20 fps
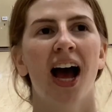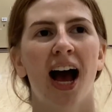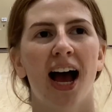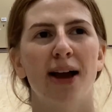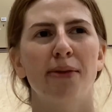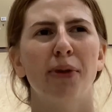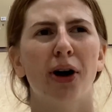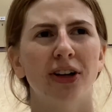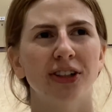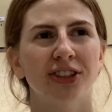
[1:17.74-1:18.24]

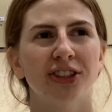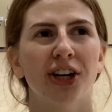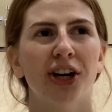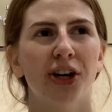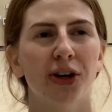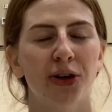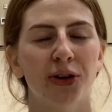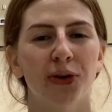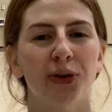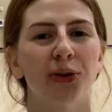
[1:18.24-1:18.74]
I'm
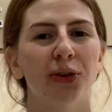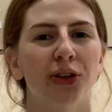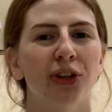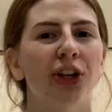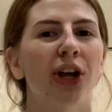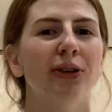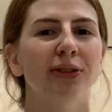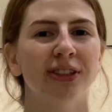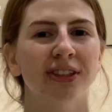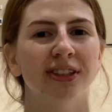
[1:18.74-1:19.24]
also
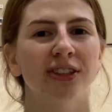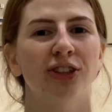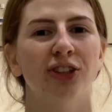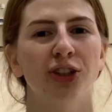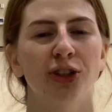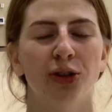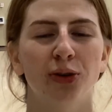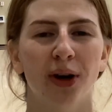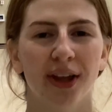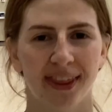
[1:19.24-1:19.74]
close to
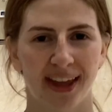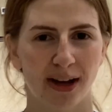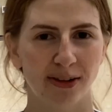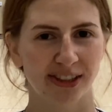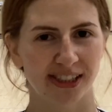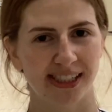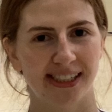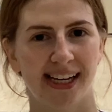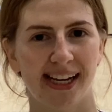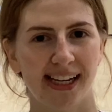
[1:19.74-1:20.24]

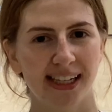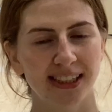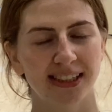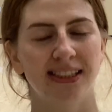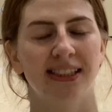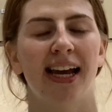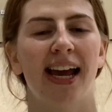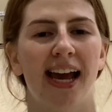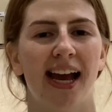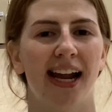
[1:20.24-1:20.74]
1,000
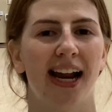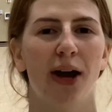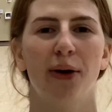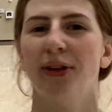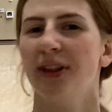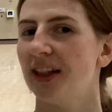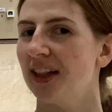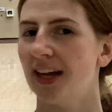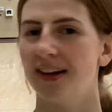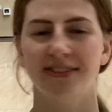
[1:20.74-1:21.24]
digs, and I
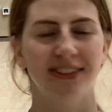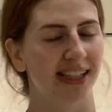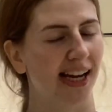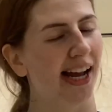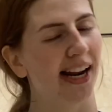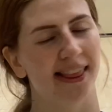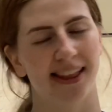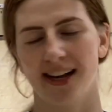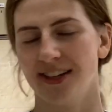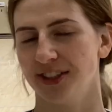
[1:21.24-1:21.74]
would love to get
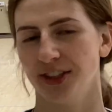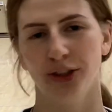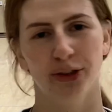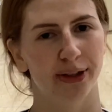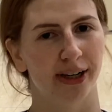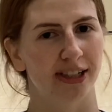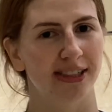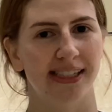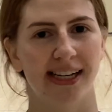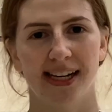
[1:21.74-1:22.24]
1,000
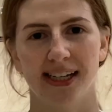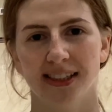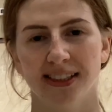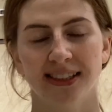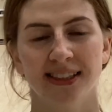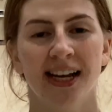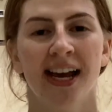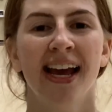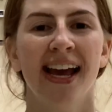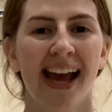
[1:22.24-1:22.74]
career digs.
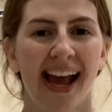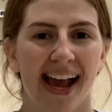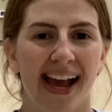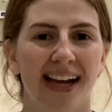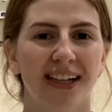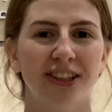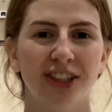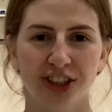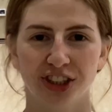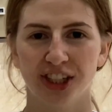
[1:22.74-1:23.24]

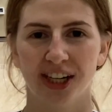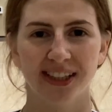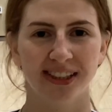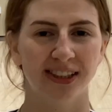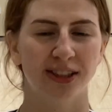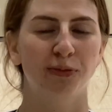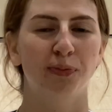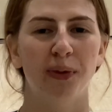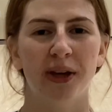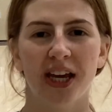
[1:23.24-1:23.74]
And to
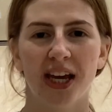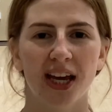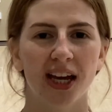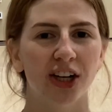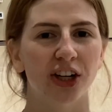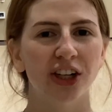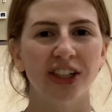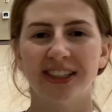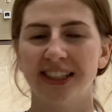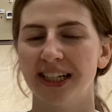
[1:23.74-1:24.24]
just be a
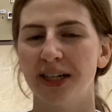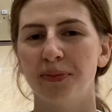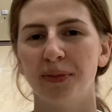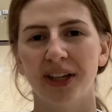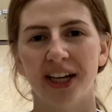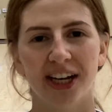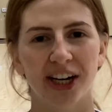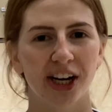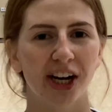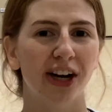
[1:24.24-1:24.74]
good team
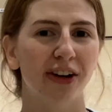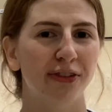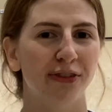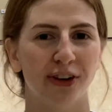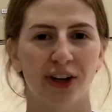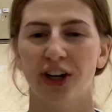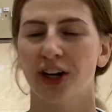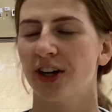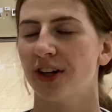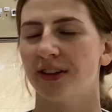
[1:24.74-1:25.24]
leader
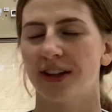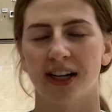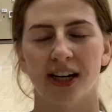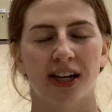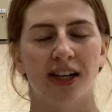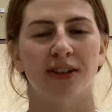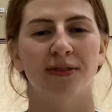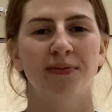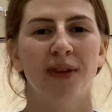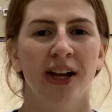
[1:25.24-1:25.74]
for
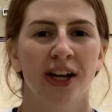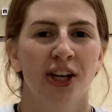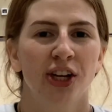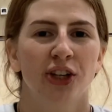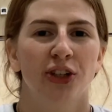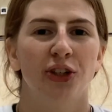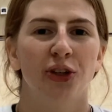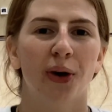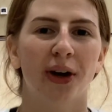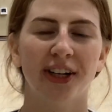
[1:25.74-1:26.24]
the
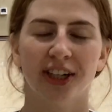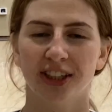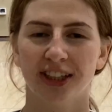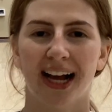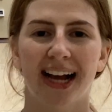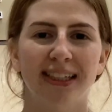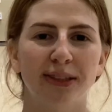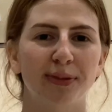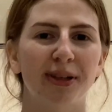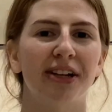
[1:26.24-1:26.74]
new
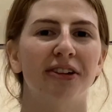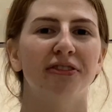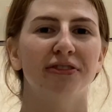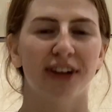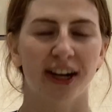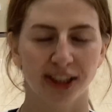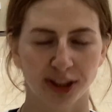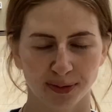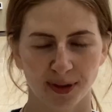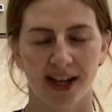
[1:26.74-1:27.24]
underclassmen and
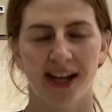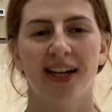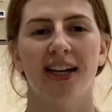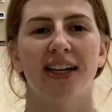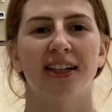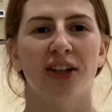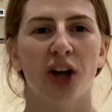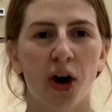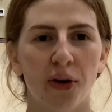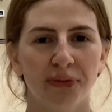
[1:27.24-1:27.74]
freshmen,
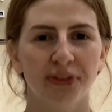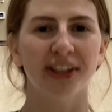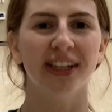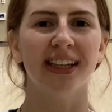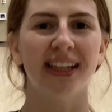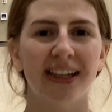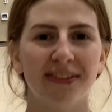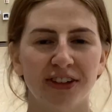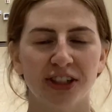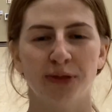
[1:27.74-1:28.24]
and hopefully
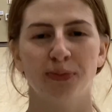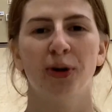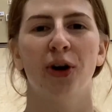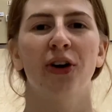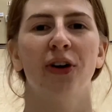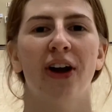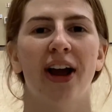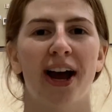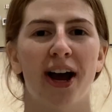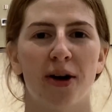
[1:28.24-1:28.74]
leave this
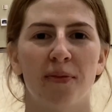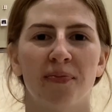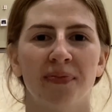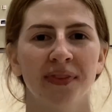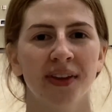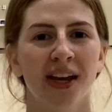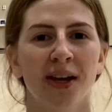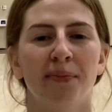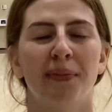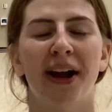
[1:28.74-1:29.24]
program
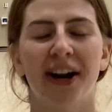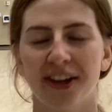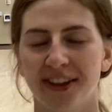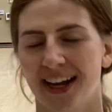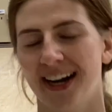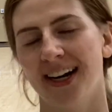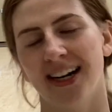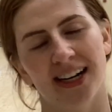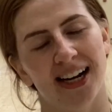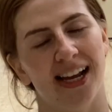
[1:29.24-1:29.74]
better
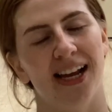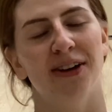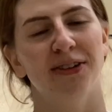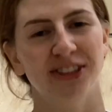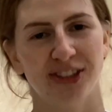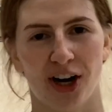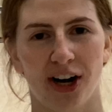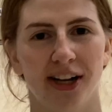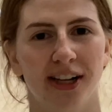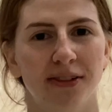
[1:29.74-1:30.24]
than it
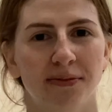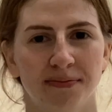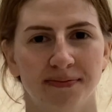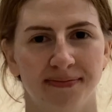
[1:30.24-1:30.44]
started.